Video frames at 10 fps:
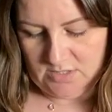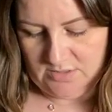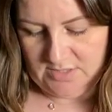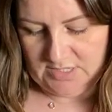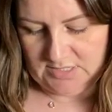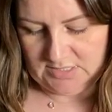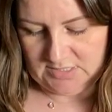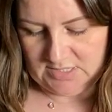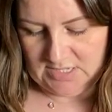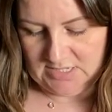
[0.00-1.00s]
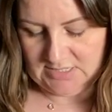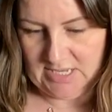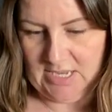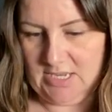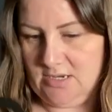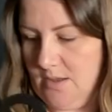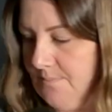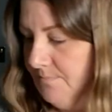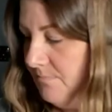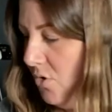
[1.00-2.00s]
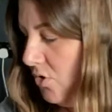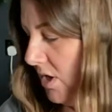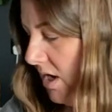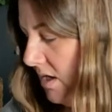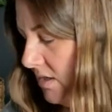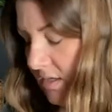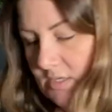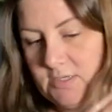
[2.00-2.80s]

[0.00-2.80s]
This is in mocha.